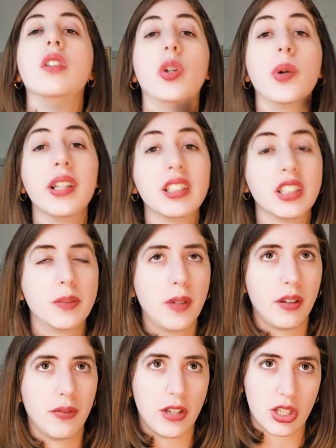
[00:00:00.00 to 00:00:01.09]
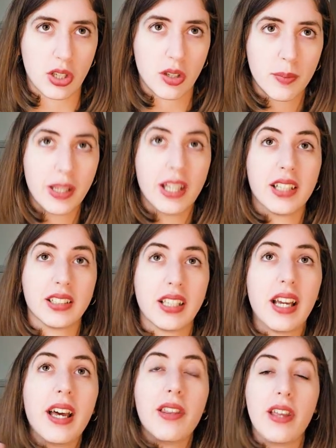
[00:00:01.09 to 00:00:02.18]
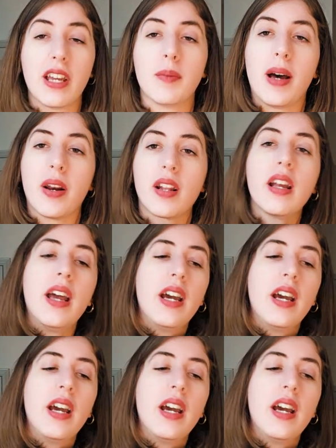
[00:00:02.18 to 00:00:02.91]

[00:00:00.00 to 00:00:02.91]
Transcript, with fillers: Doing this is beneficial because think about it.